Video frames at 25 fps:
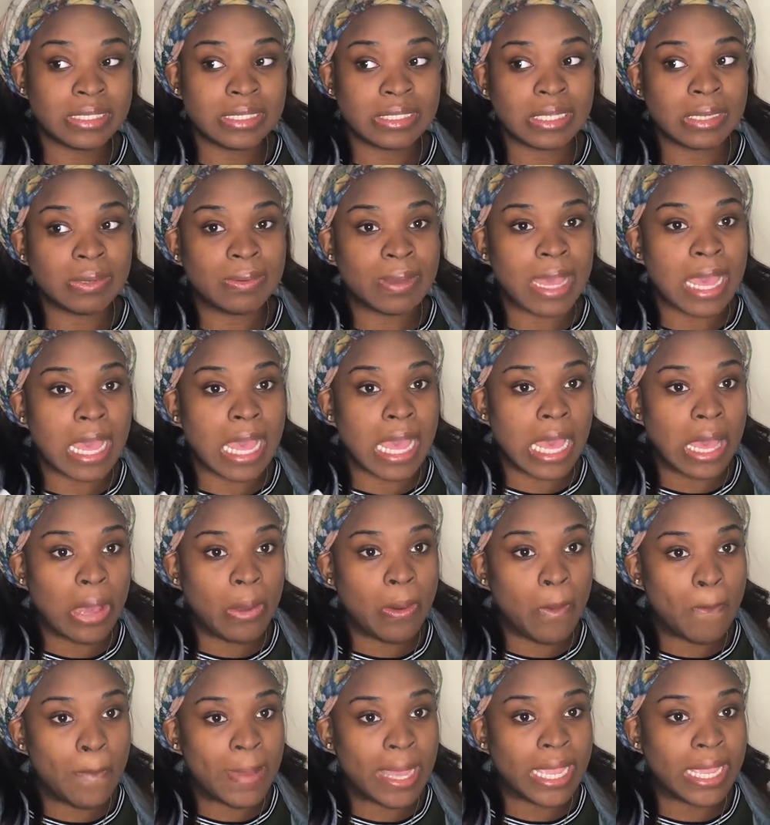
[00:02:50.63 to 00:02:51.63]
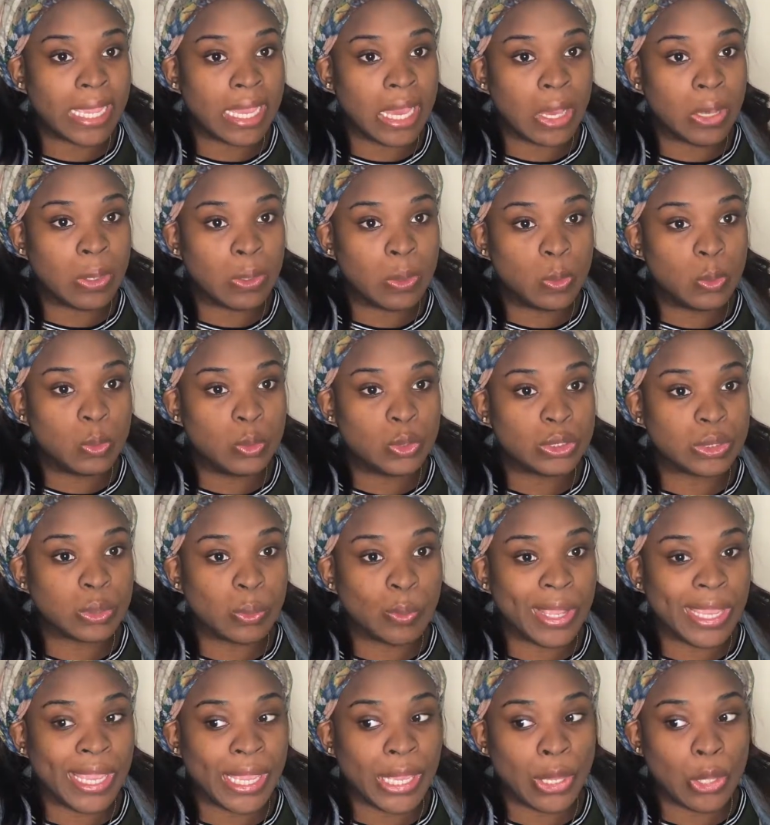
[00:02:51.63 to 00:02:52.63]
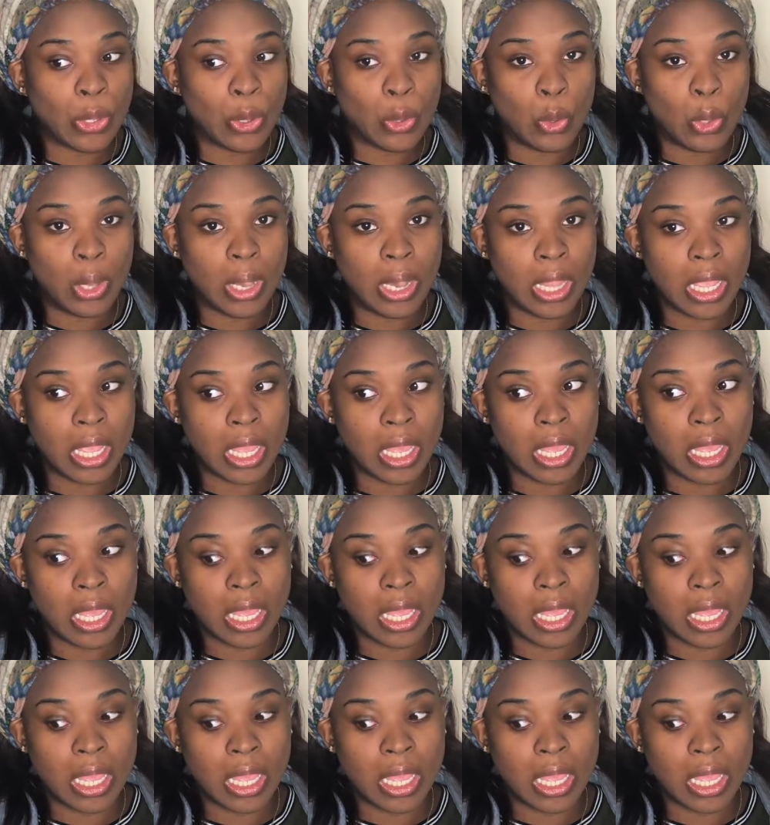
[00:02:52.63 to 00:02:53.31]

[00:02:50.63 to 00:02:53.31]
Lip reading: so I hope it goes well.